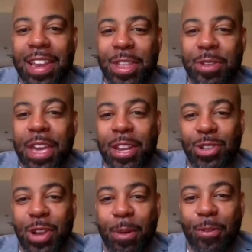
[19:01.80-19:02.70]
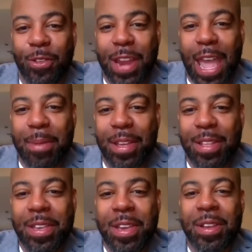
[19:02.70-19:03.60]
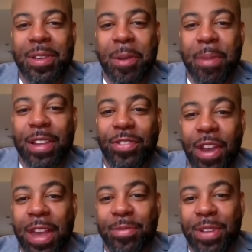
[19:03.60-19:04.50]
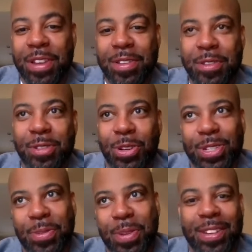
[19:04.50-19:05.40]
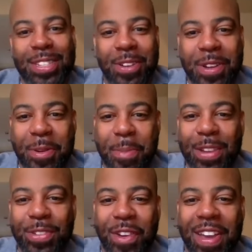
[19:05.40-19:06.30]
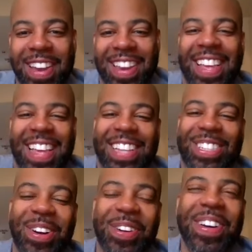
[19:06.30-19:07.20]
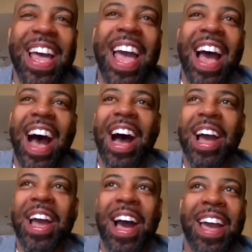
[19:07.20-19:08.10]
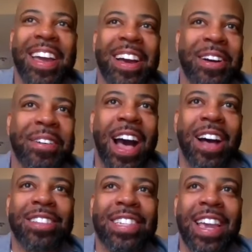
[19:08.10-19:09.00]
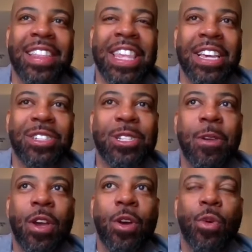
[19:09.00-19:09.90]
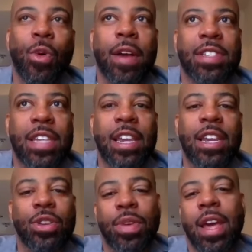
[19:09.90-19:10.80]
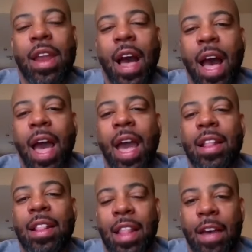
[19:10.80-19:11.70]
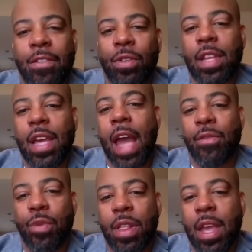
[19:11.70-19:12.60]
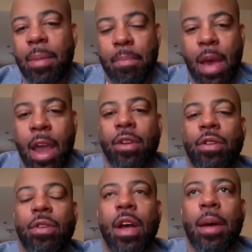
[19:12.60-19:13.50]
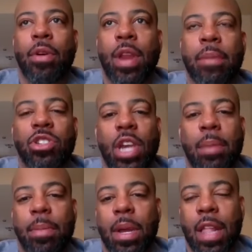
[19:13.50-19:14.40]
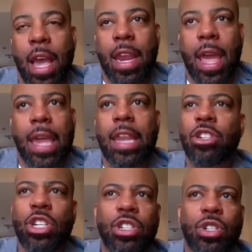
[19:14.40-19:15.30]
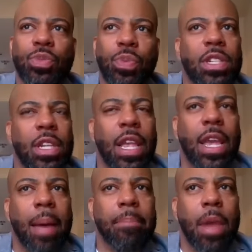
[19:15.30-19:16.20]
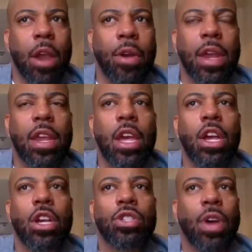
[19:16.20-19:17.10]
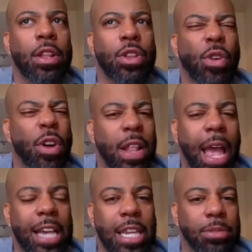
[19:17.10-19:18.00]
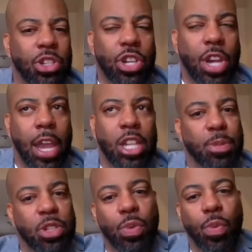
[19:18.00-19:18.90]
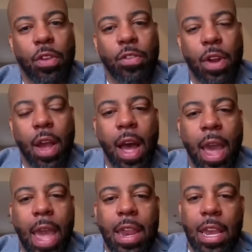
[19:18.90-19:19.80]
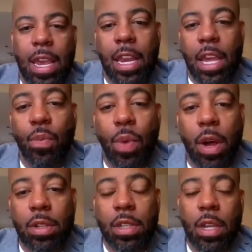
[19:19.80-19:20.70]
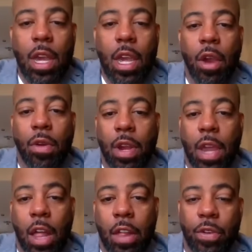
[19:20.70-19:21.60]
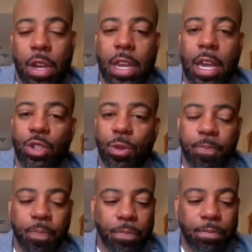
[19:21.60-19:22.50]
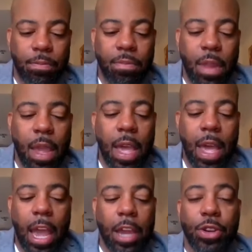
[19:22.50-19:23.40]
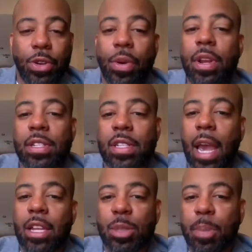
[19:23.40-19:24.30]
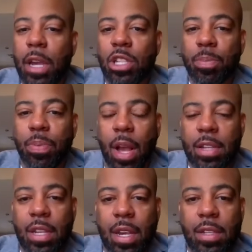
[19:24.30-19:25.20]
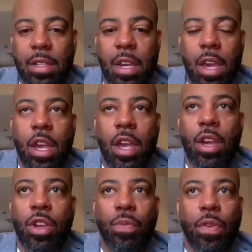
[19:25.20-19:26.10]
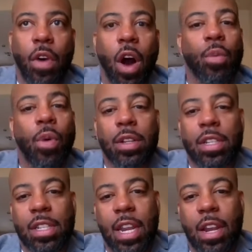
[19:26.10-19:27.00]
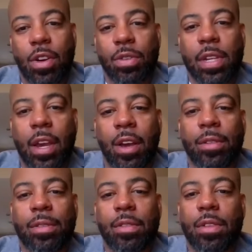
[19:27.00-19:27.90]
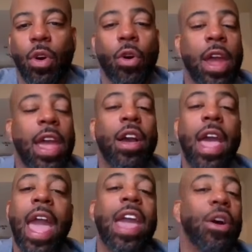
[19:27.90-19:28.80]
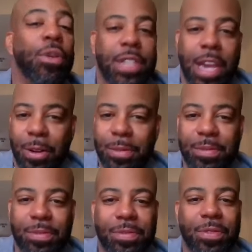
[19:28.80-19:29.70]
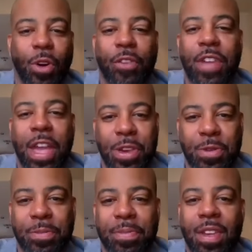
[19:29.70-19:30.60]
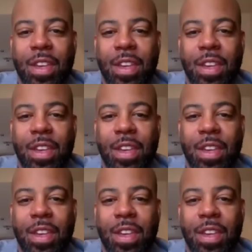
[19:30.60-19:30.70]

then you get in trouble for naming your best friend when you told someone else they're your best friend. So I'll say this. Who I've seen it do it at a high level that I really admire. Her name's Jamie McClanahan, and she just recently got married. So I know her last name's changed, but she worked for the Hyatt in Indian Wells here in the California desert. And during the site inspection process, we've all walked into that hotel or a hotel or venue